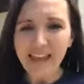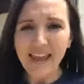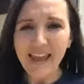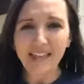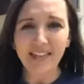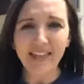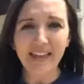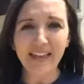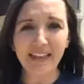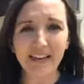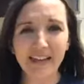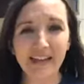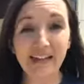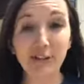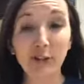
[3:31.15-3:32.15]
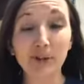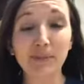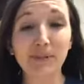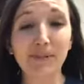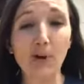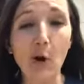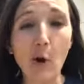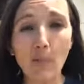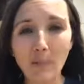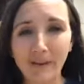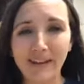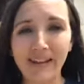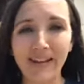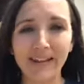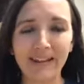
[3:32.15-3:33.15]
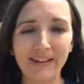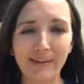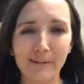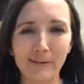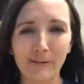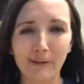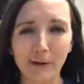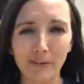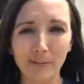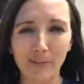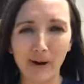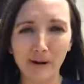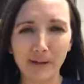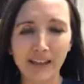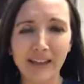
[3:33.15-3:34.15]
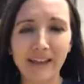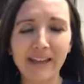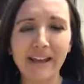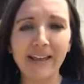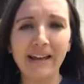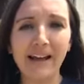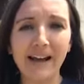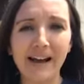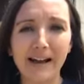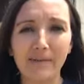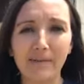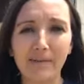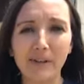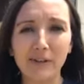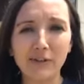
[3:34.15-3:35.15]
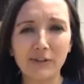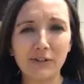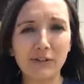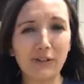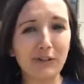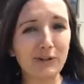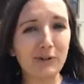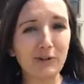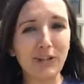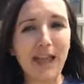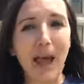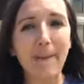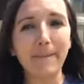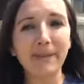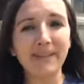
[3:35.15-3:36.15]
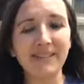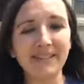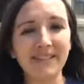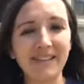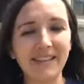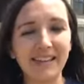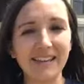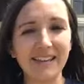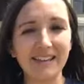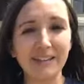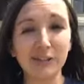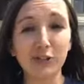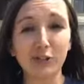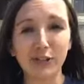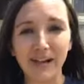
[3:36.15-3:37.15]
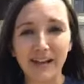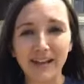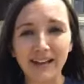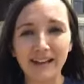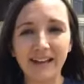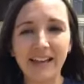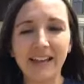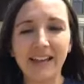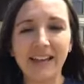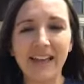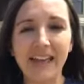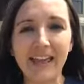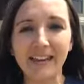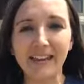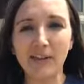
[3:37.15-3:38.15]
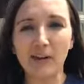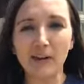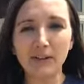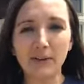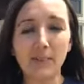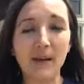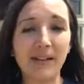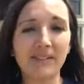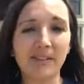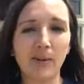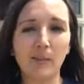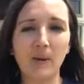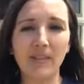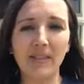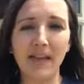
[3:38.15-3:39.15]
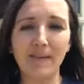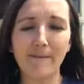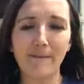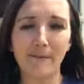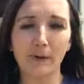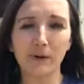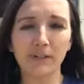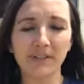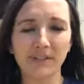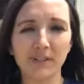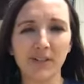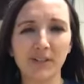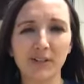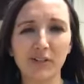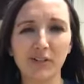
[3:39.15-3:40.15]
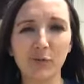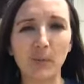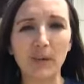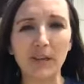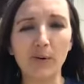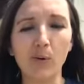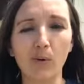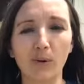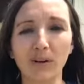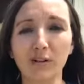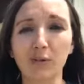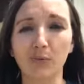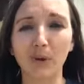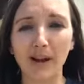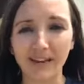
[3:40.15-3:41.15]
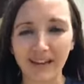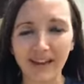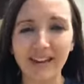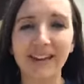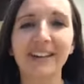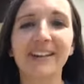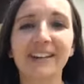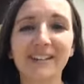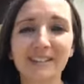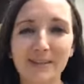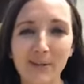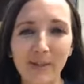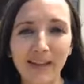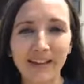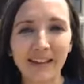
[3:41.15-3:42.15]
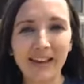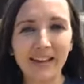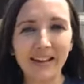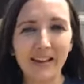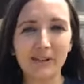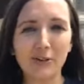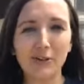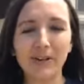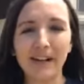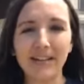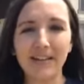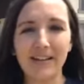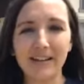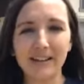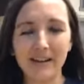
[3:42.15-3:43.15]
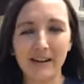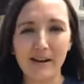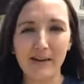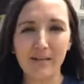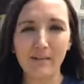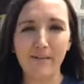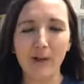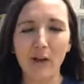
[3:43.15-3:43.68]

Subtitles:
And then in terms of opening the farm market, this usually happens in July, and it all depends on when that first sweet corn is ready. So that kind of gives you an idea of